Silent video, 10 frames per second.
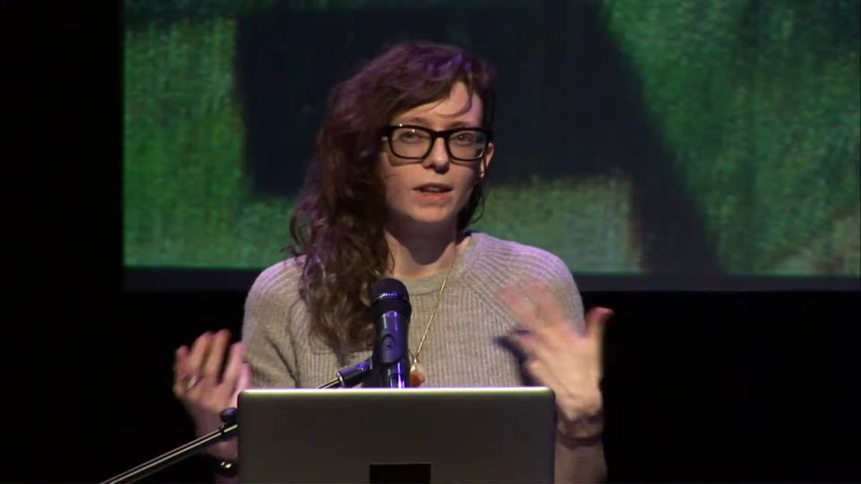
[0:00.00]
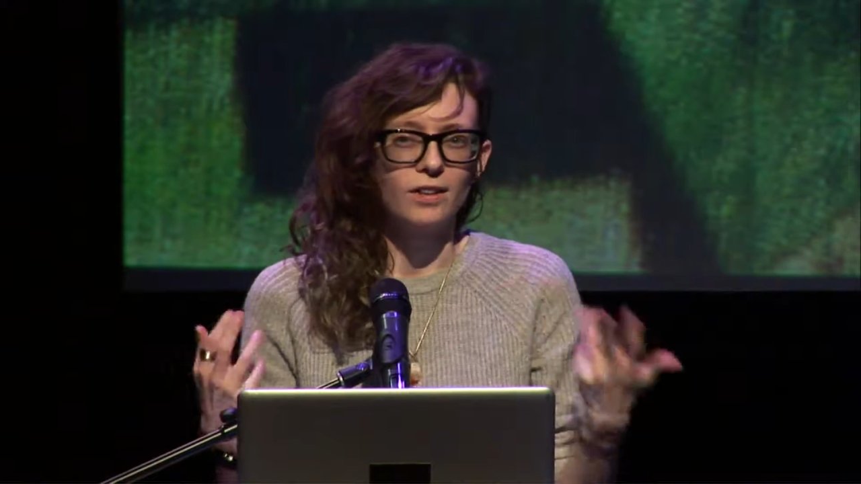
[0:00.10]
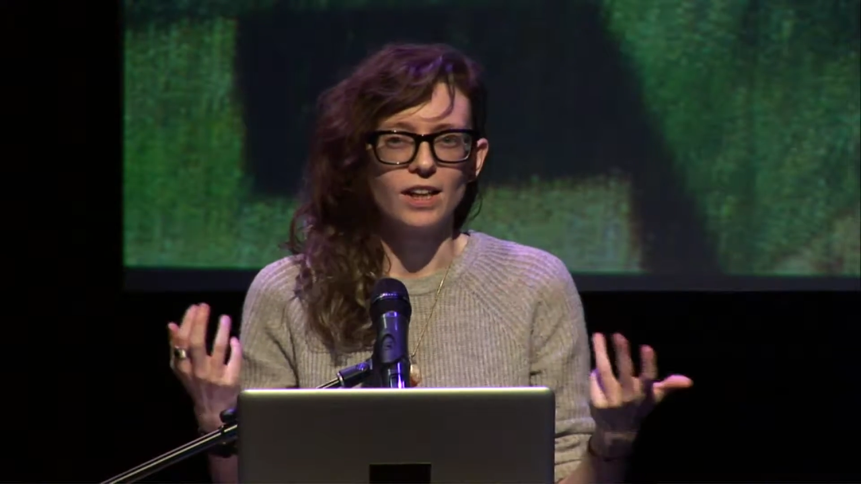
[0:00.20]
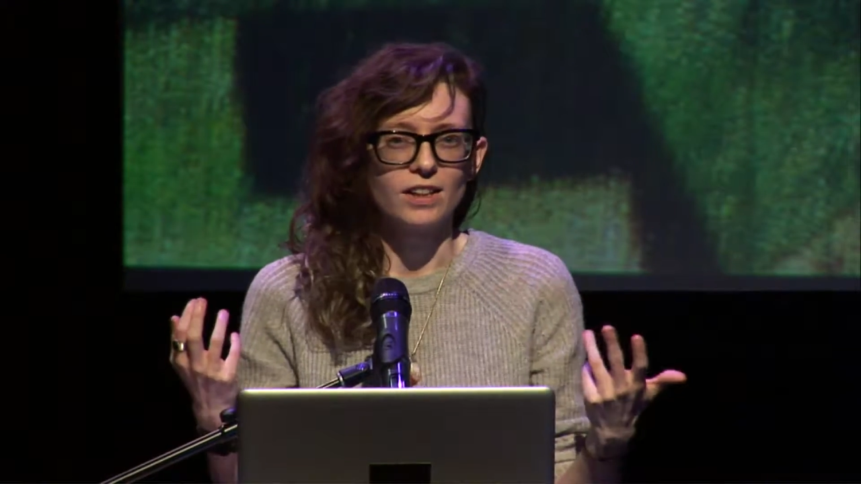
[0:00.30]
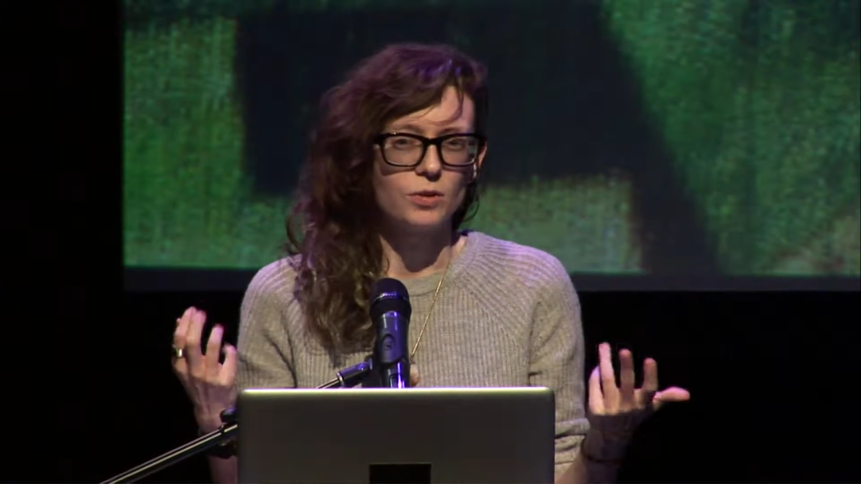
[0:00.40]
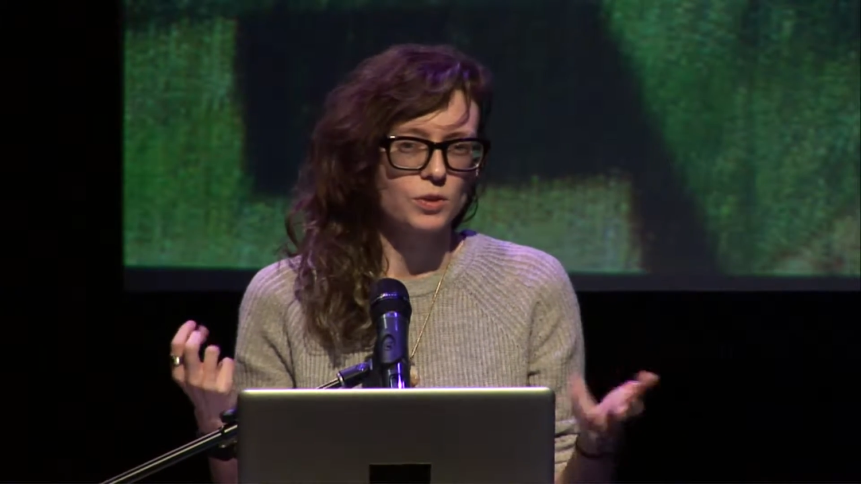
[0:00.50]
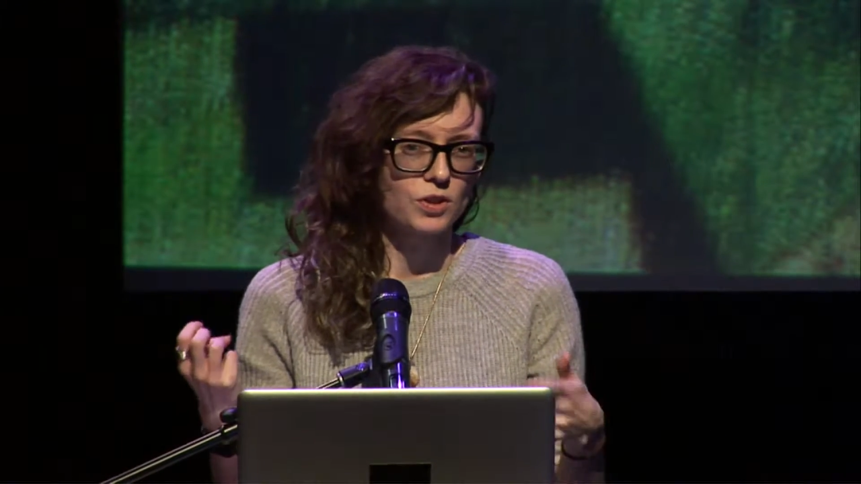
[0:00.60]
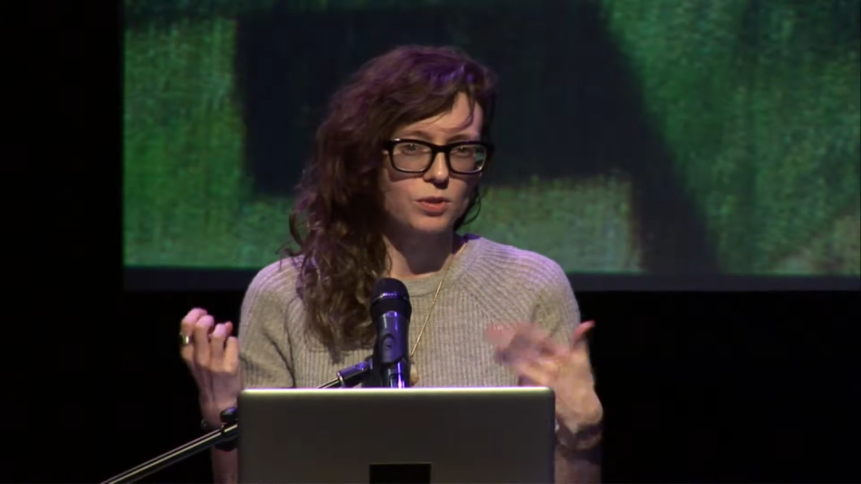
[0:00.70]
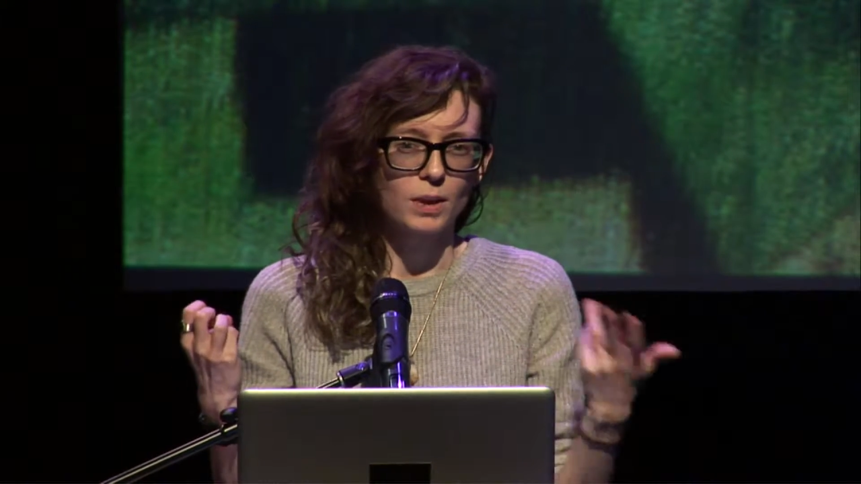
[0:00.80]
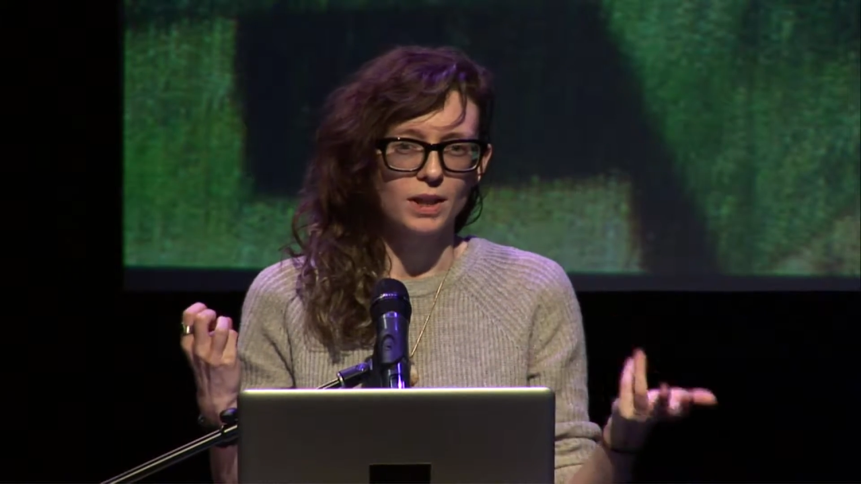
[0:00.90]
internet
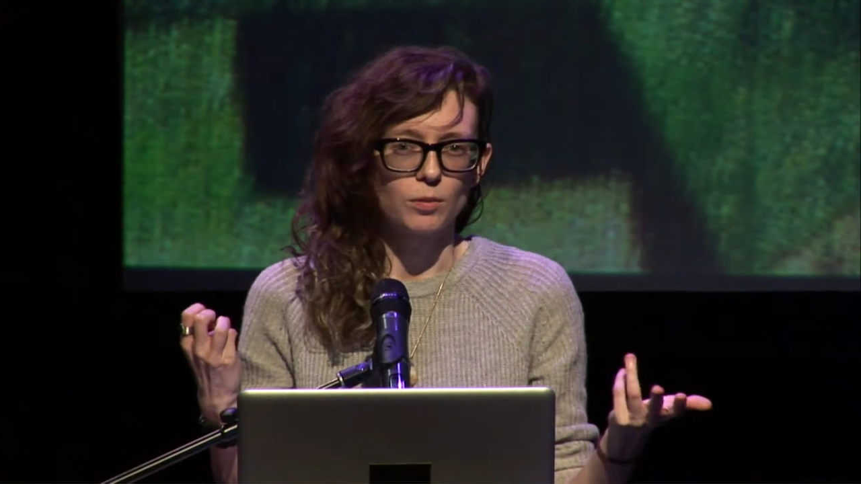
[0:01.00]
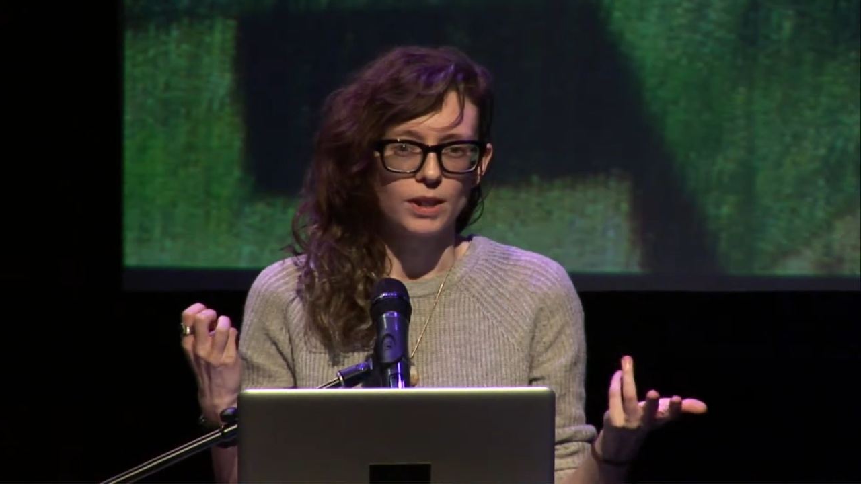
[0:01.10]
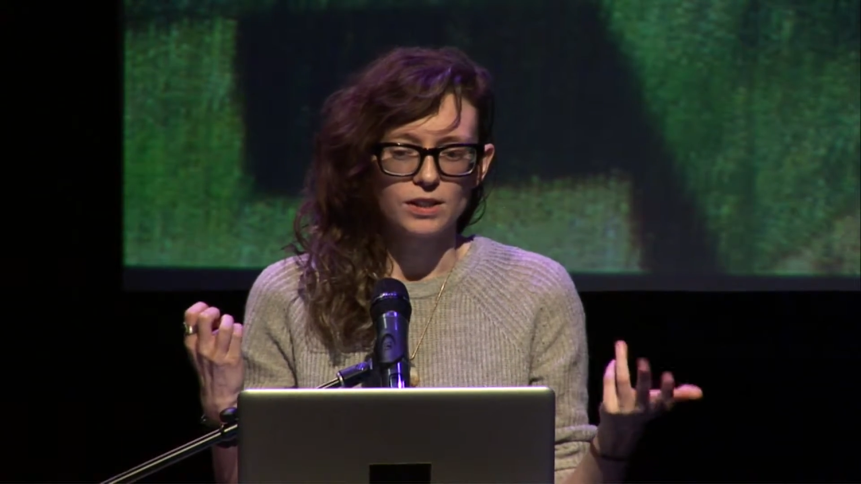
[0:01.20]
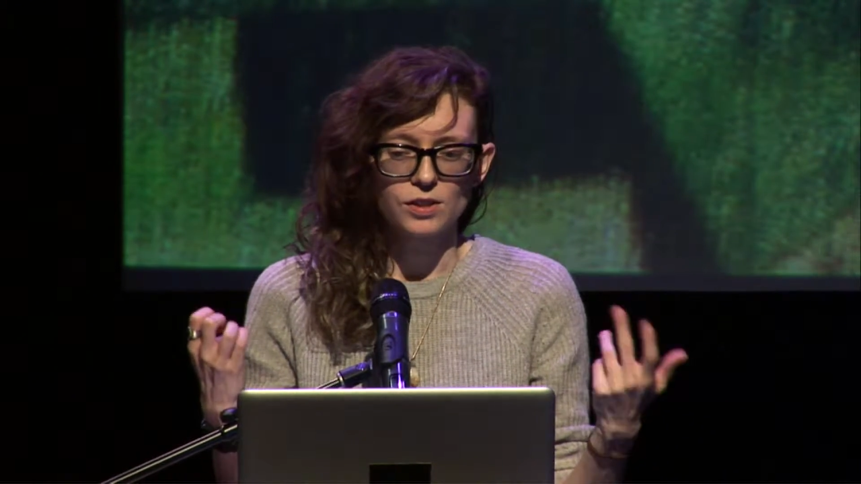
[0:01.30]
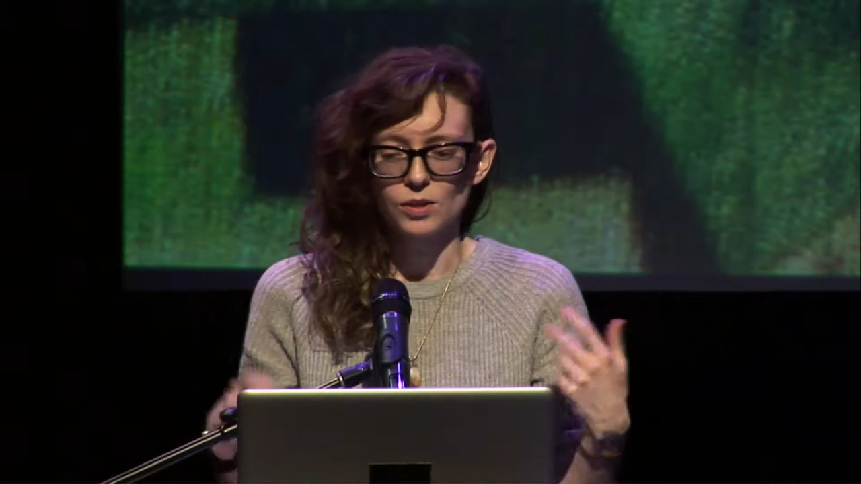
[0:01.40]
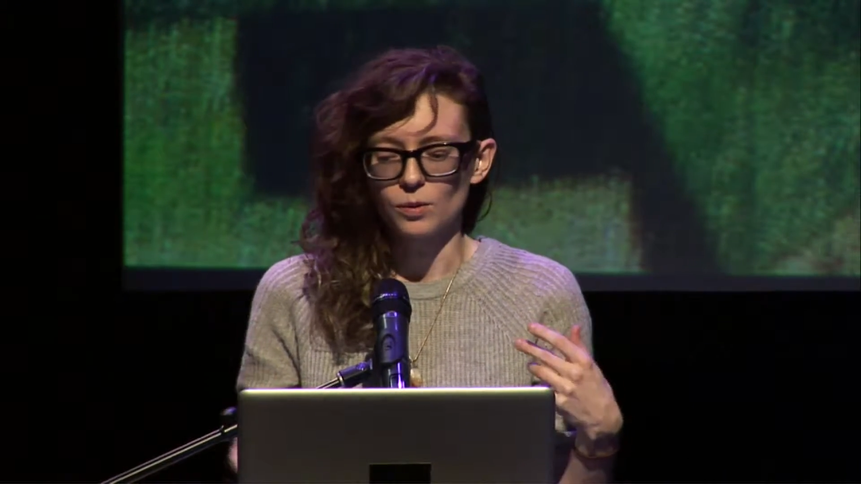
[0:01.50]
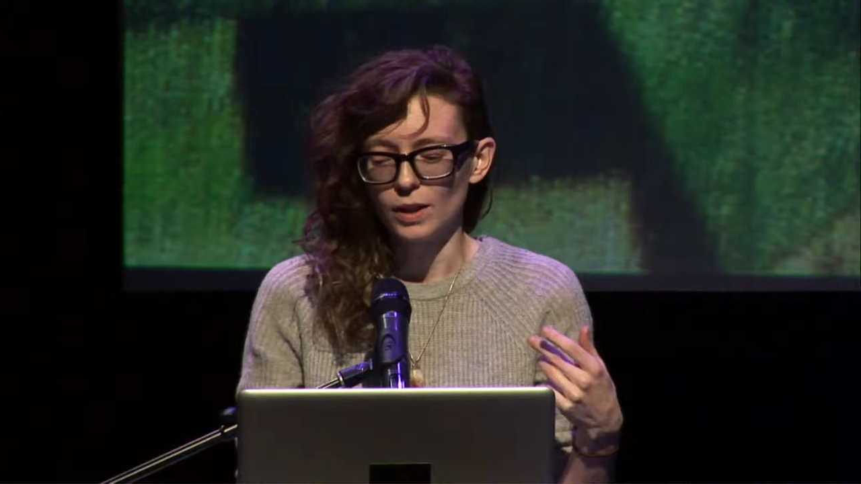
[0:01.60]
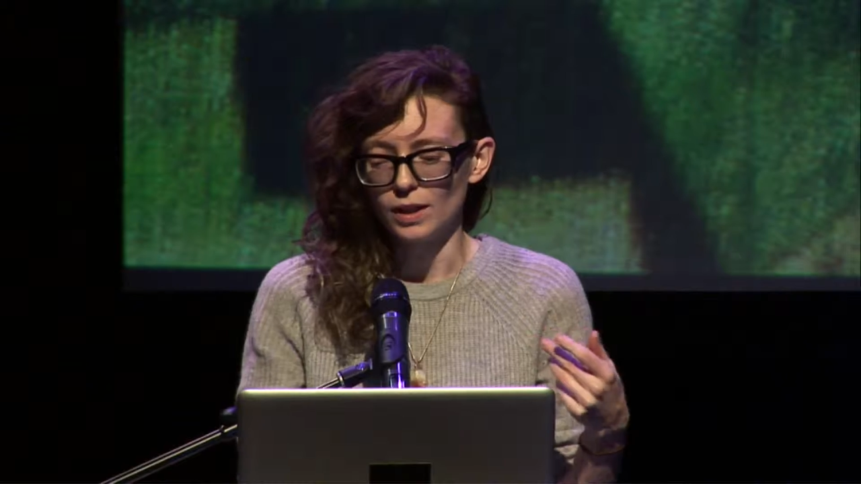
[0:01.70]
users might run into,